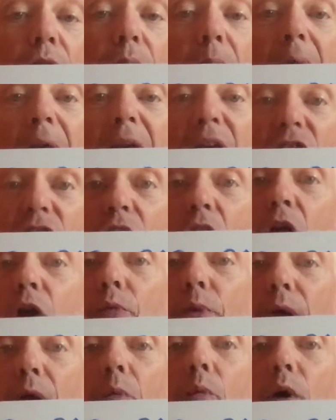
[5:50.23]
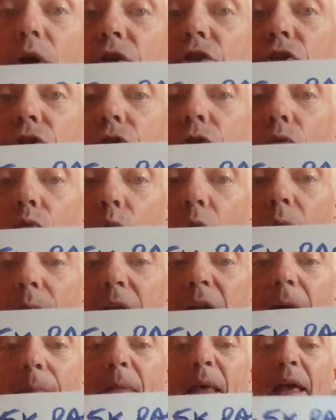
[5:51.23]
max heart rate once you're warmed
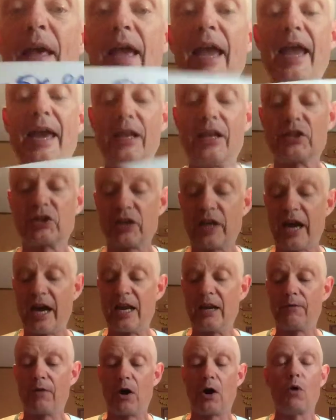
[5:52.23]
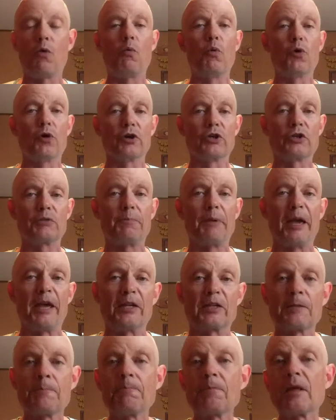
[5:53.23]
up, and it's kind of a words
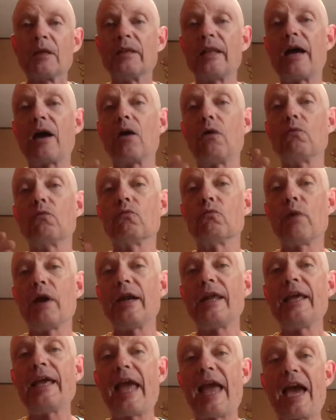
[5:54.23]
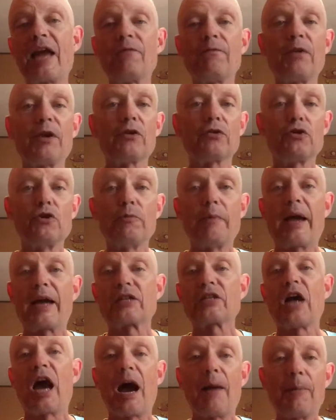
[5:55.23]
pace. Now, running at VO2 max,
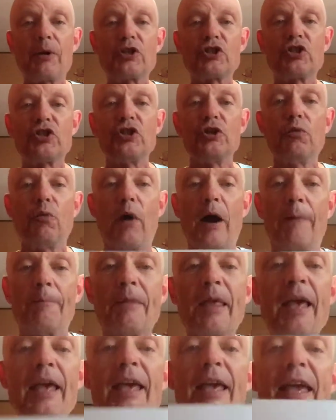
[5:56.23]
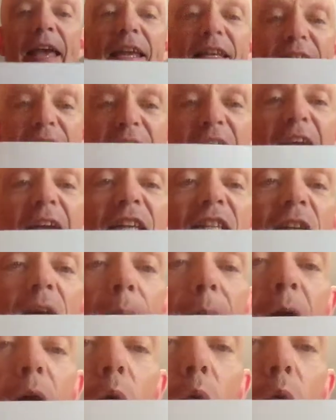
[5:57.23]
how much do you want? It takes about